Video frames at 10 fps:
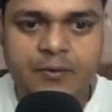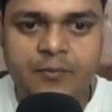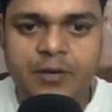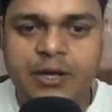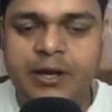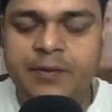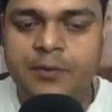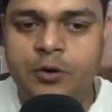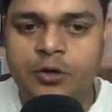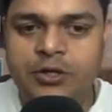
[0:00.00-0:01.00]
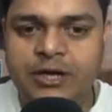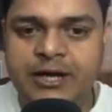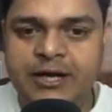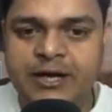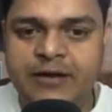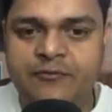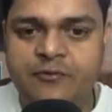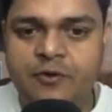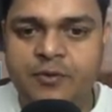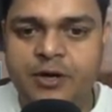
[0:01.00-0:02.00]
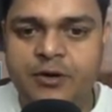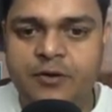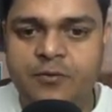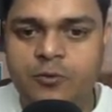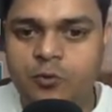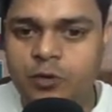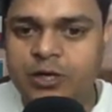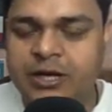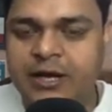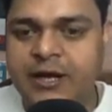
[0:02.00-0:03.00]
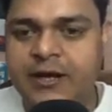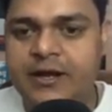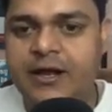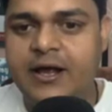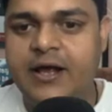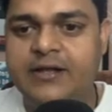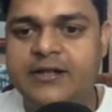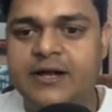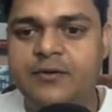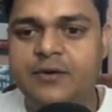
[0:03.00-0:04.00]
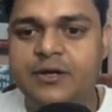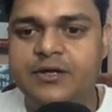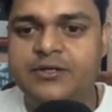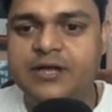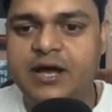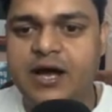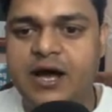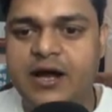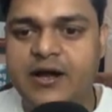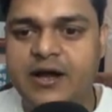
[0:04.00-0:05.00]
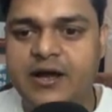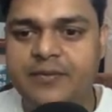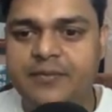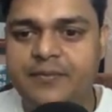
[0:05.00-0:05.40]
We can upload the data in format of cool tier, and third one is archive.